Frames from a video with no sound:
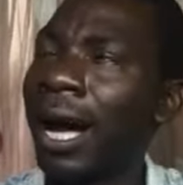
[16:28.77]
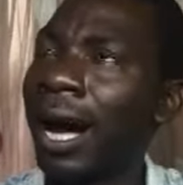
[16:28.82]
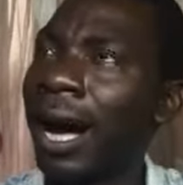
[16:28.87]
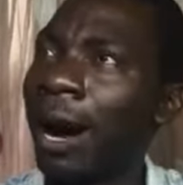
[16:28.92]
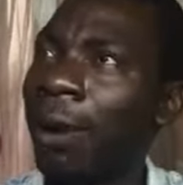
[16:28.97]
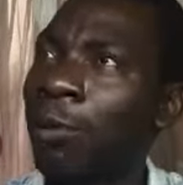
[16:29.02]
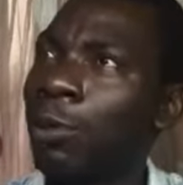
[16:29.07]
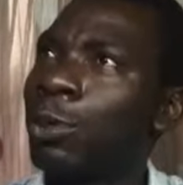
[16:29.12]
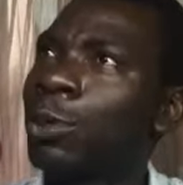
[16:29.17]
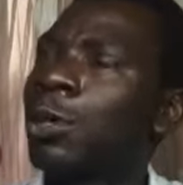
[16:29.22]

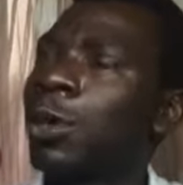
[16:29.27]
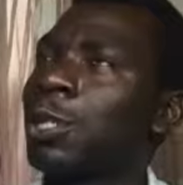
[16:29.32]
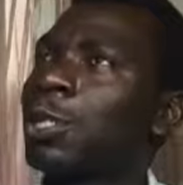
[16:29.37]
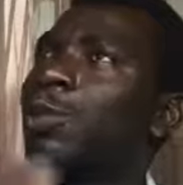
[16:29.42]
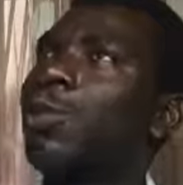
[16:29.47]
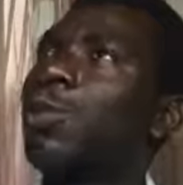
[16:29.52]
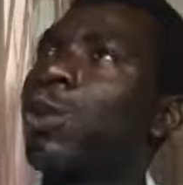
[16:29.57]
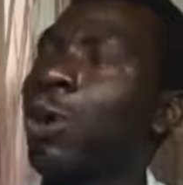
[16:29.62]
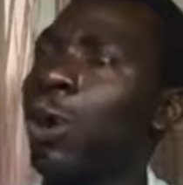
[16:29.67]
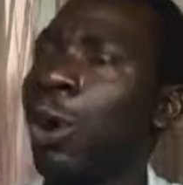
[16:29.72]
I will just
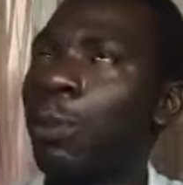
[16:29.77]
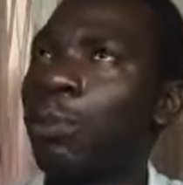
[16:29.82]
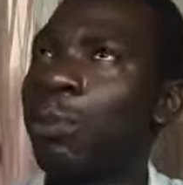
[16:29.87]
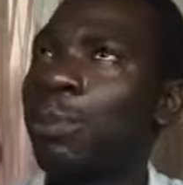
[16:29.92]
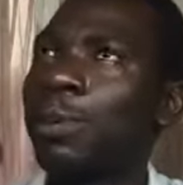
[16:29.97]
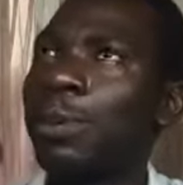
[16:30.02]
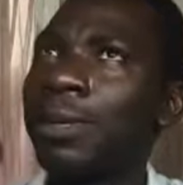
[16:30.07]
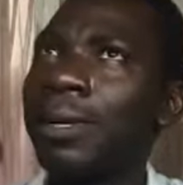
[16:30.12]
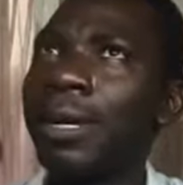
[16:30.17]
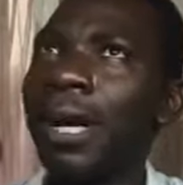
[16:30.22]
look up
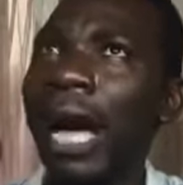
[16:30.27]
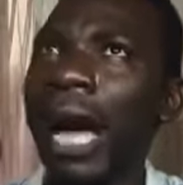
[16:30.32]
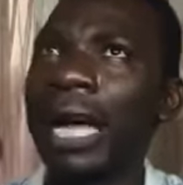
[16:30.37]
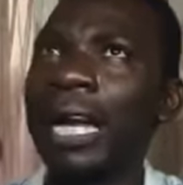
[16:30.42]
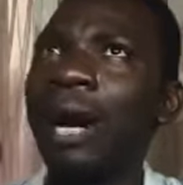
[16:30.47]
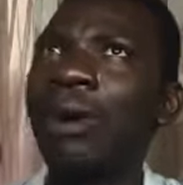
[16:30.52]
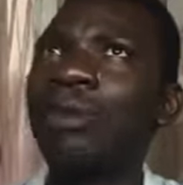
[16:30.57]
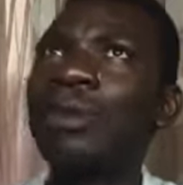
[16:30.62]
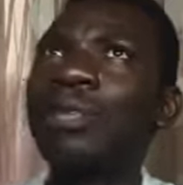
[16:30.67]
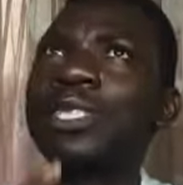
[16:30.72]
and
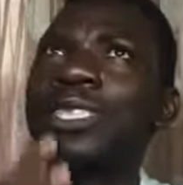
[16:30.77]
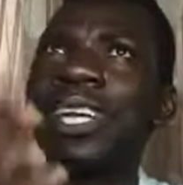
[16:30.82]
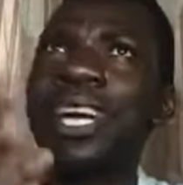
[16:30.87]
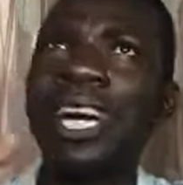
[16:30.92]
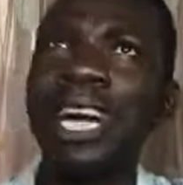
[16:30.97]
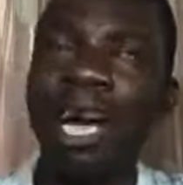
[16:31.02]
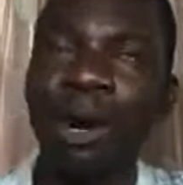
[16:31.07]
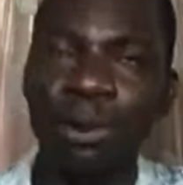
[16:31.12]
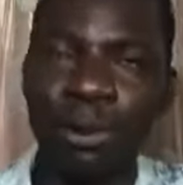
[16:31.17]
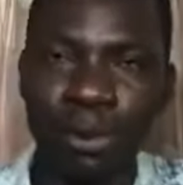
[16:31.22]
I will see
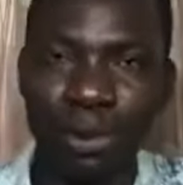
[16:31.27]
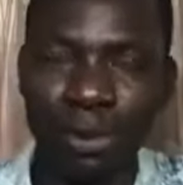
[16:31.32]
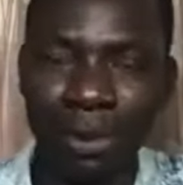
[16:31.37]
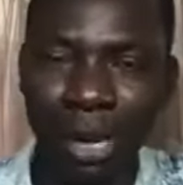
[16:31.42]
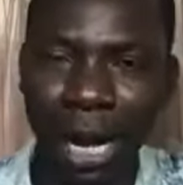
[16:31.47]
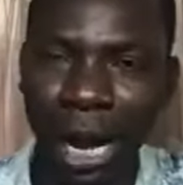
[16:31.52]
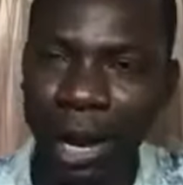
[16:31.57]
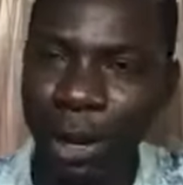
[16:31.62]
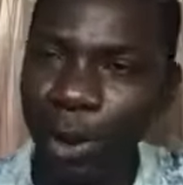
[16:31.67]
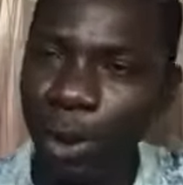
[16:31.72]
cloud.
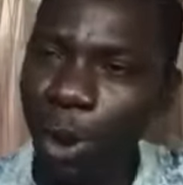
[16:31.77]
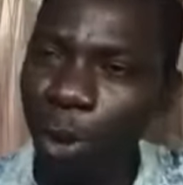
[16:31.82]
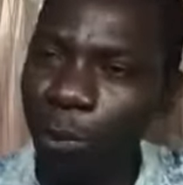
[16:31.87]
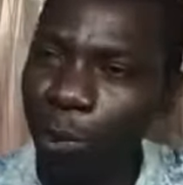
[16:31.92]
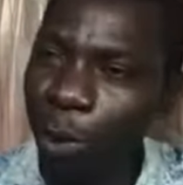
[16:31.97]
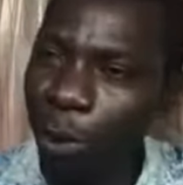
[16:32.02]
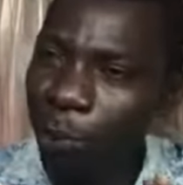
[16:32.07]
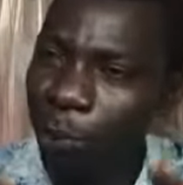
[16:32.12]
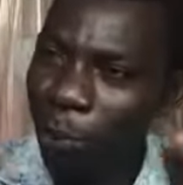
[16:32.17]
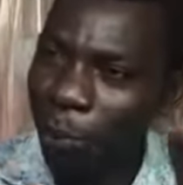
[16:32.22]
And God
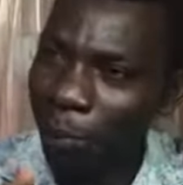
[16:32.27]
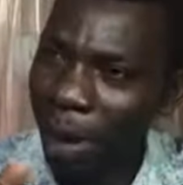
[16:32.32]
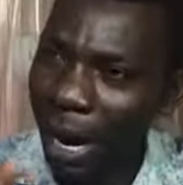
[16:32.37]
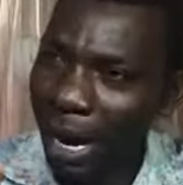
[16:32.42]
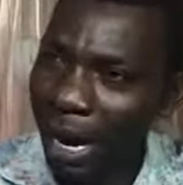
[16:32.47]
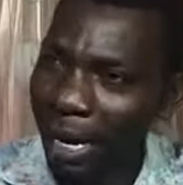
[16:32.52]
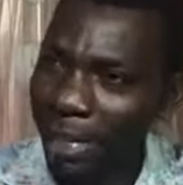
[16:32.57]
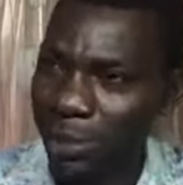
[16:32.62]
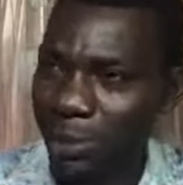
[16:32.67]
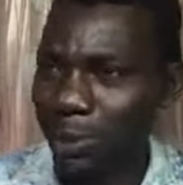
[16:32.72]
will open
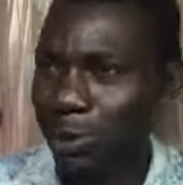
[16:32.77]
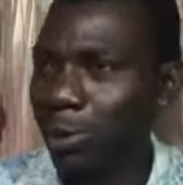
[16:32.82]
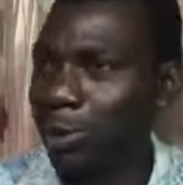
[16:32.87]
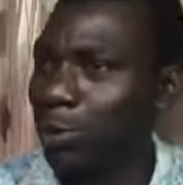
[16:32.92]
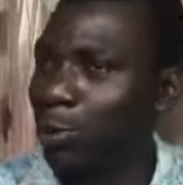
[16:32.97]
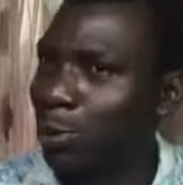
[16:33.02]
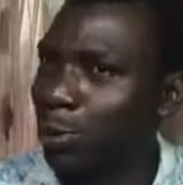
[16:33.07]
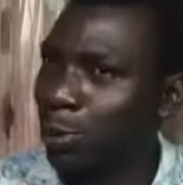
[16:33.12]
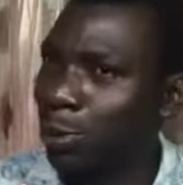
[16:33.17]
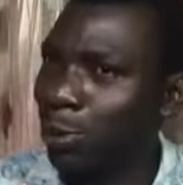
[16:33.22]
my eyes to it.
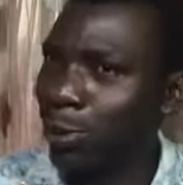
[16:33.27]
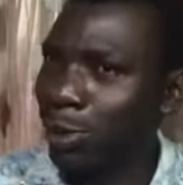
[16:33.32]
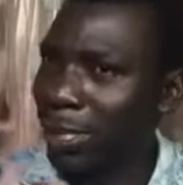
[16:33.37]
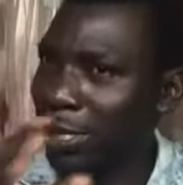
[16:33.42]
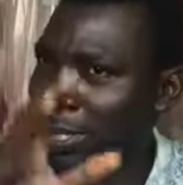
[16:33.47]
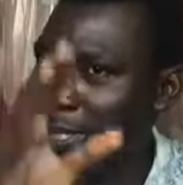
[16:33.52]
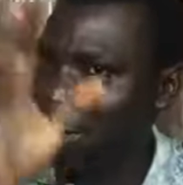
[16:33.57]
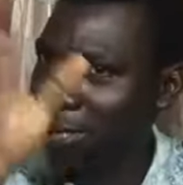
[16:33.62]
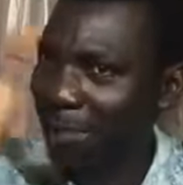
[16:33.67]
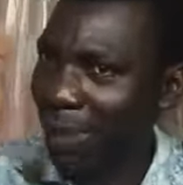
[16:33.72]
Do you know
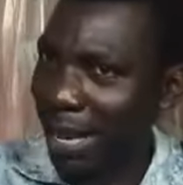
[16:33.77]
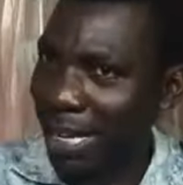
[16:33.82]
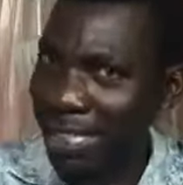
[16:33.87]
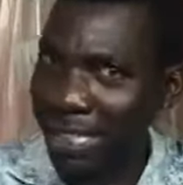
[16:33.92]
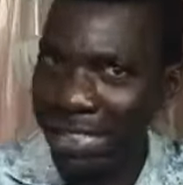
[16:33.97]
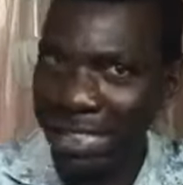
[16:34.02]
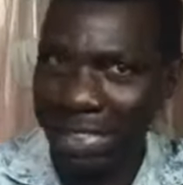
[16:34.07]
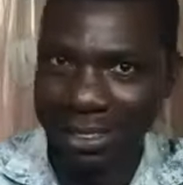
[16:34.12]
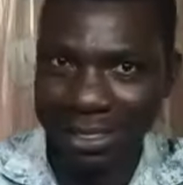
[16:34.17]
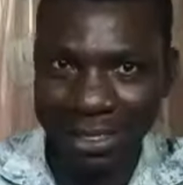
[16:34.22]
this is my
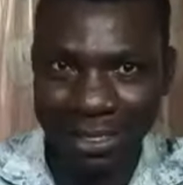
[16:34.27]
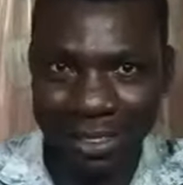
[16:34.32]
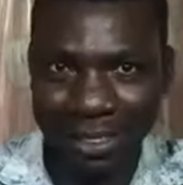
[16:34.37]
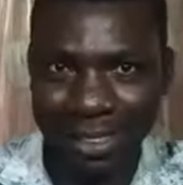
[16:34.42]
gel?